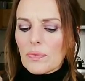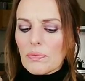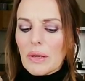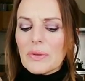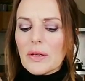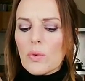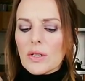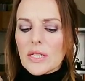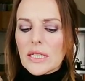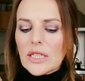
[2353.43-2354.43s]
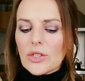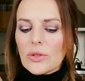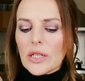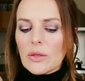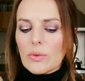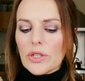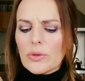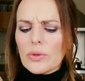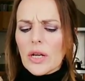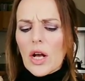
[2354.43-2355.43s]
Maybe there was an issue here where you
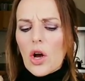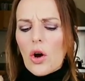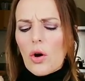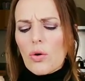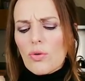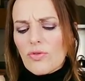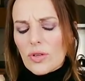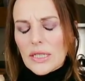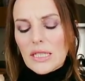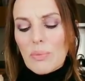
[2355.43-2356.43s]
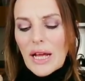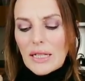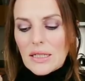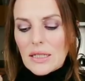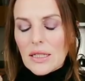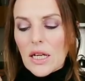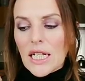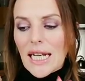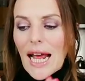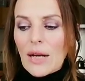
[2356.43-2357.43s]
were overly dependent on
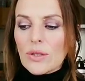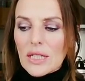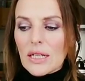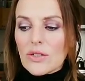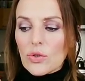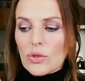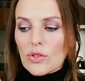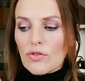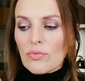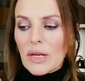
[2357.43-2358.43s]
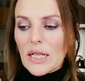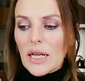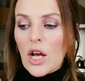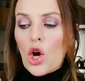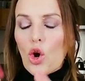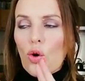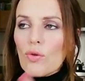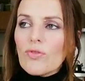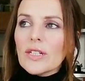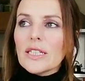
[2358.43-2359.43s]
an outside source of money,
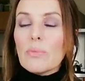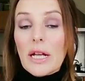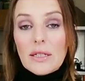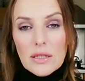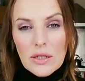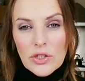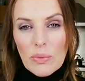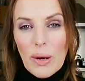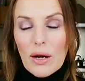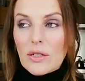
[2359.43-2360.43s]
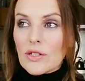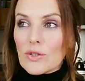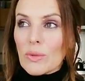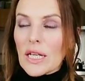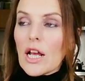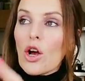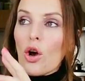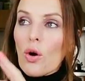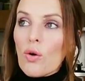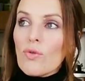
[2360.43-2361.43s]
overly dependent on your partner's money,
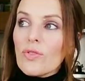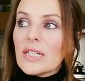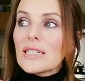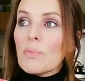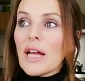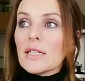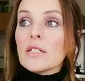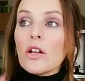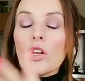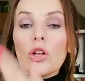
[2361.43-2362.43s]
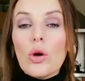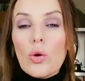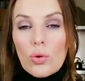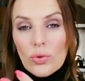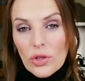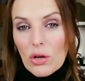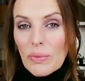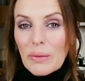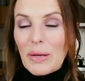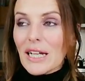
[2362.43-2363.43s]
overly dependent on a loan
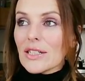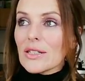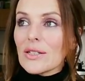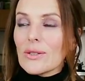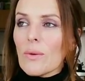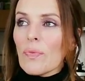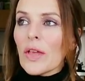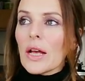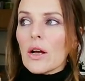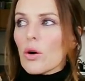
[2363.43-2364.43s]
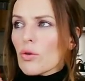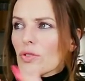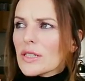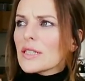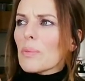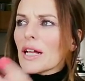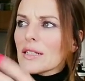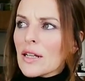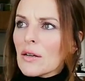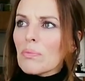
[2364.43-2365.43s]
coming back to you, overly
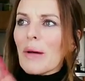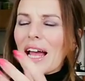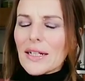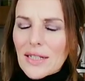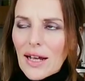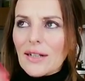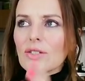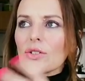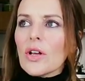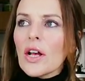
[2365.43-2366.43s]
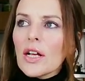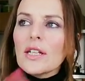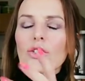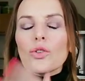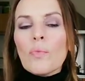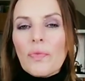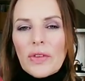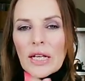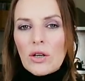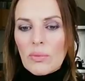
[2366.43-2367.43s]
depending on back tax or
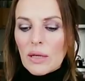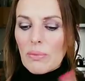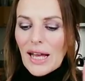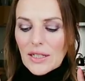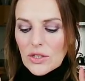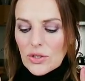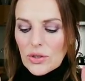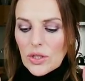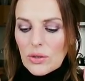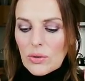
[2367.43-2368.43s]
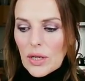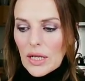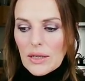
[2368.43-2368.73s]
something coming back to you.